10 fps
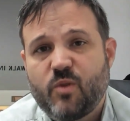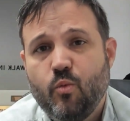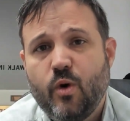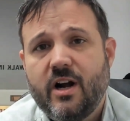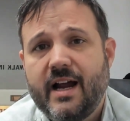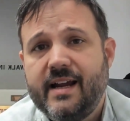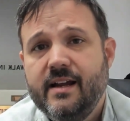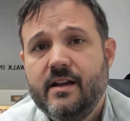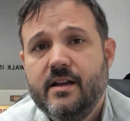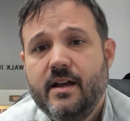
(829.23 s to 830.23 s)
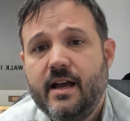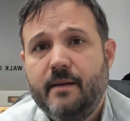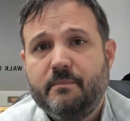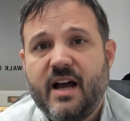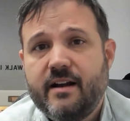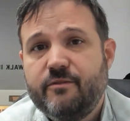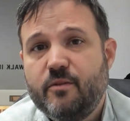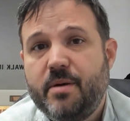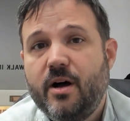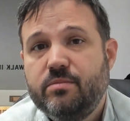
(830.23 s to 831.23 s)
where I am kind of a
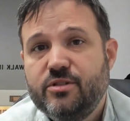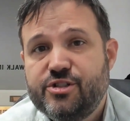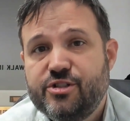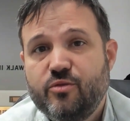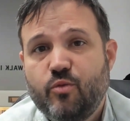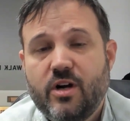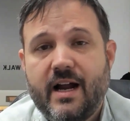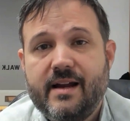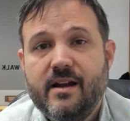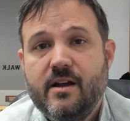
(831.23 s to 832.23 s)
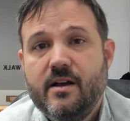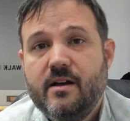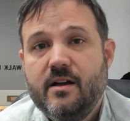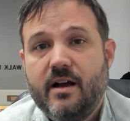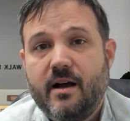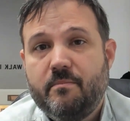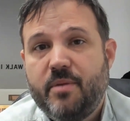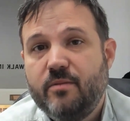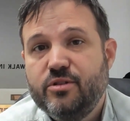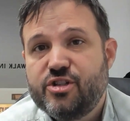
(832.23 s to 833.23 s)
publisher, where I
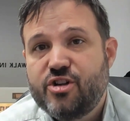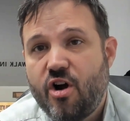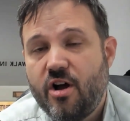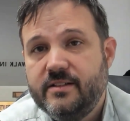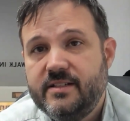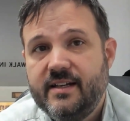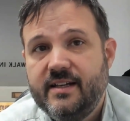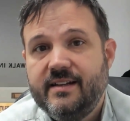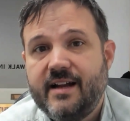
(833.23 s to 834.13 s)
publish content.